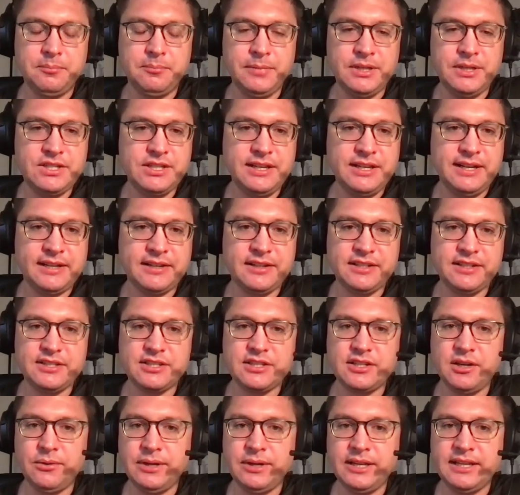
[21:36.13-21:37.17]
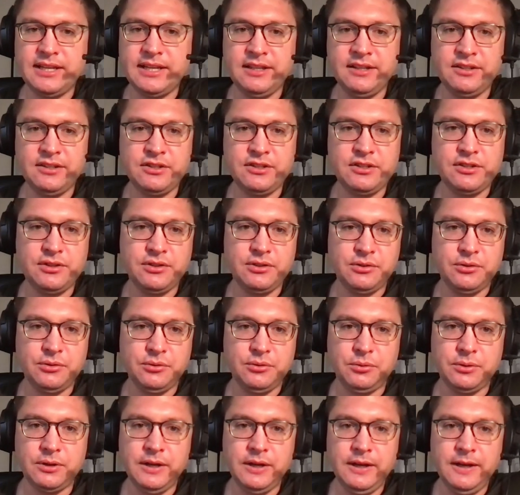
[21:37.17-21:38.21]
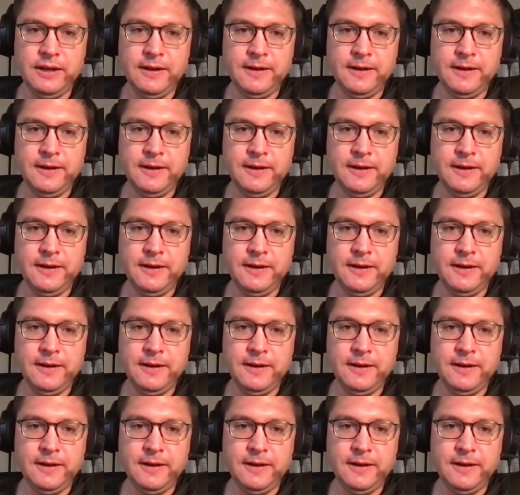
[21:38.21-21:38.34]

missionaries going into